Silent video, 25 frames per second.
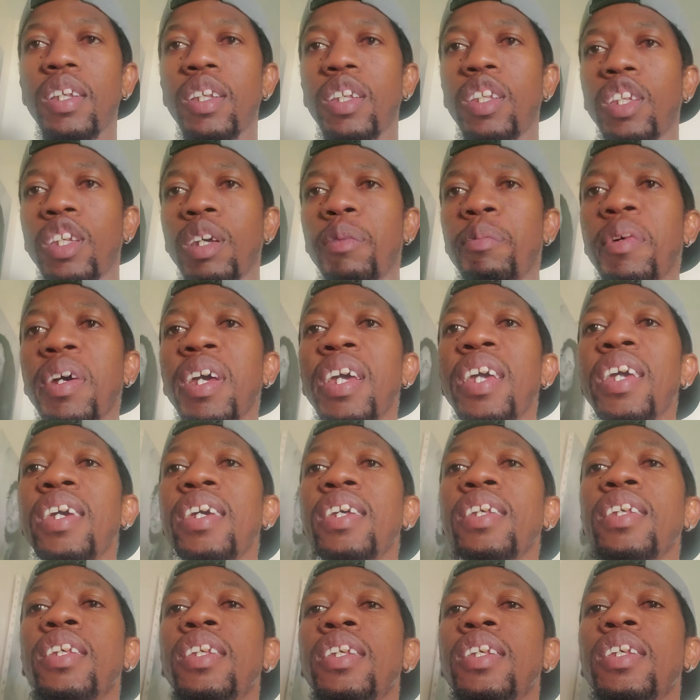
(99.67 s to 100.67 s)
some of
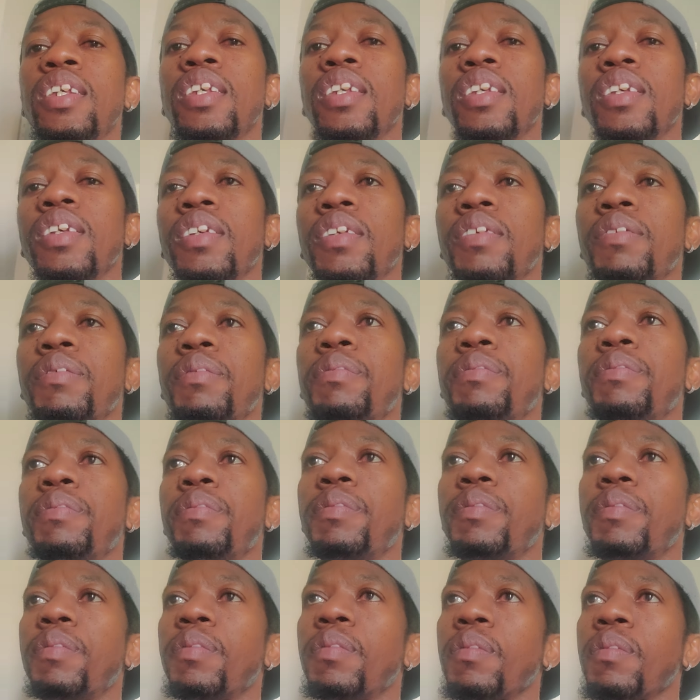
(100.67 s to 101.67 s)
his
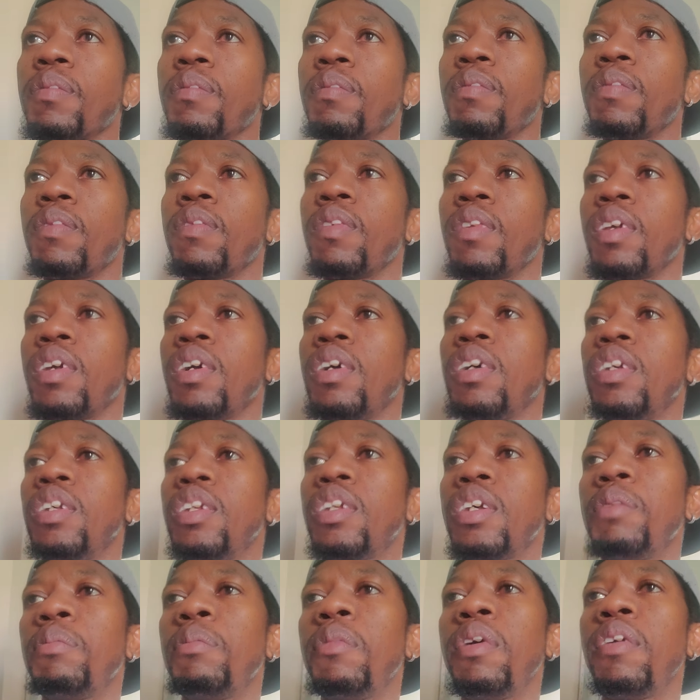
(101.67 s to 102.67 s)

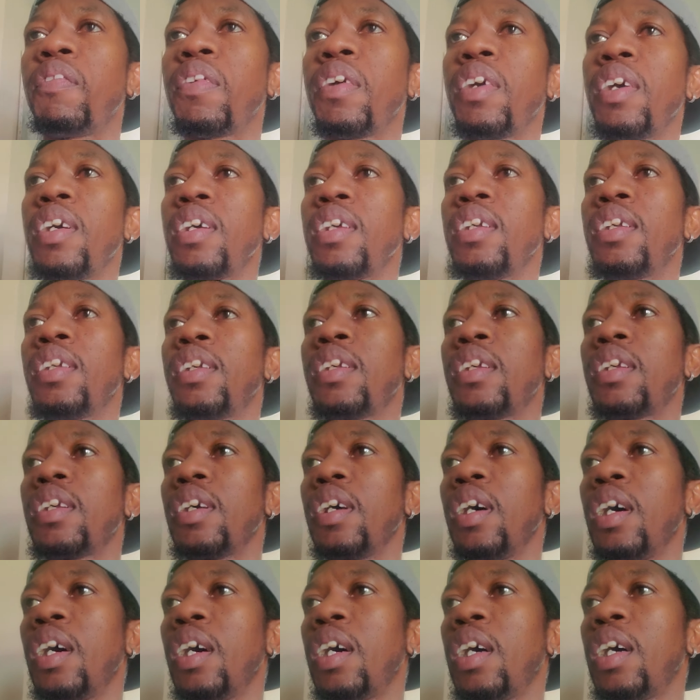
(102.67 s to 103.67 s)
some of
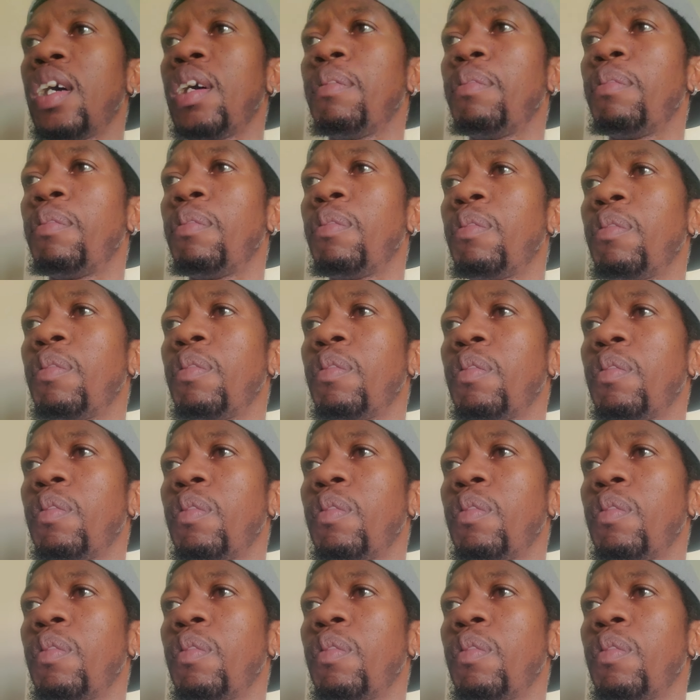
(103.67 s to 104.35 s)
his um,